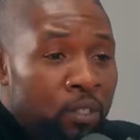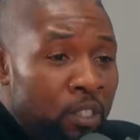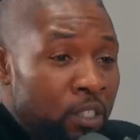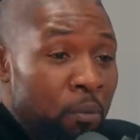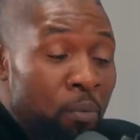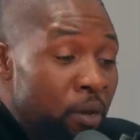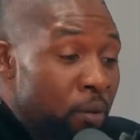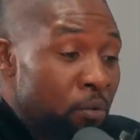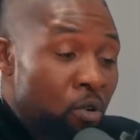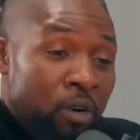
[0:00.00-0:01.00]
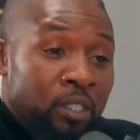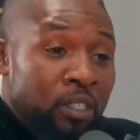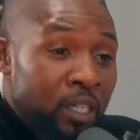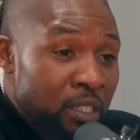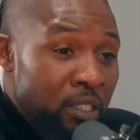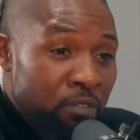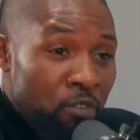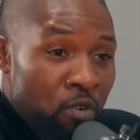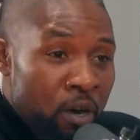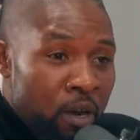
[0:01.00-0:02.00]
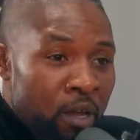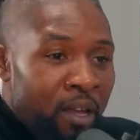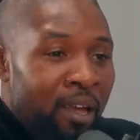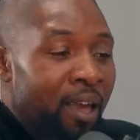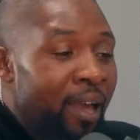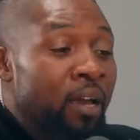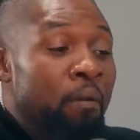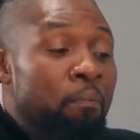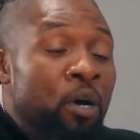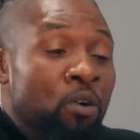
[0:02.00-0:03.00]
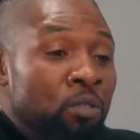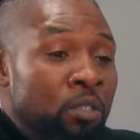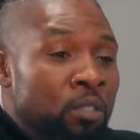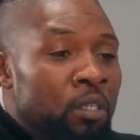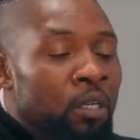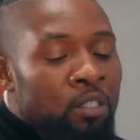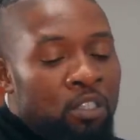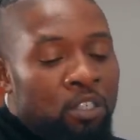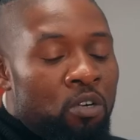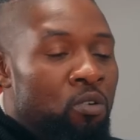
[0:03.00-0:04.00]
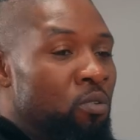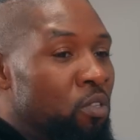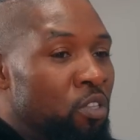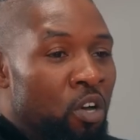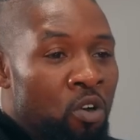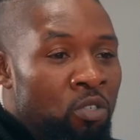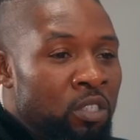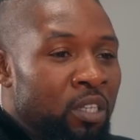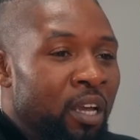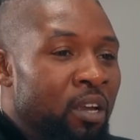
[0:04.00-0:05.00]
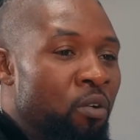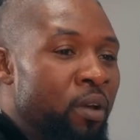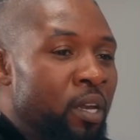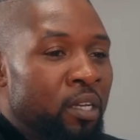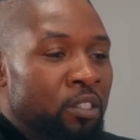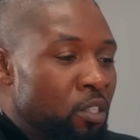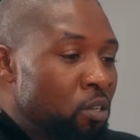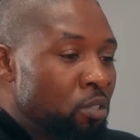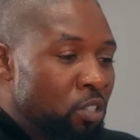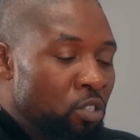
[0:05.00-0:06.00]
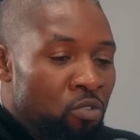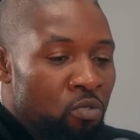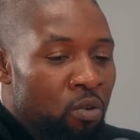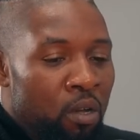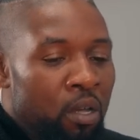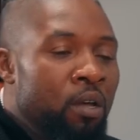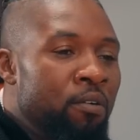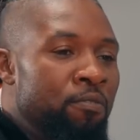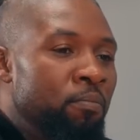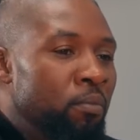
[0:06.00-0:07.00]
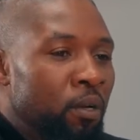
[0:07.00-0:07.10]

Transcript: went to the Supreme Court justice for and composed. So those ingredients, those two. It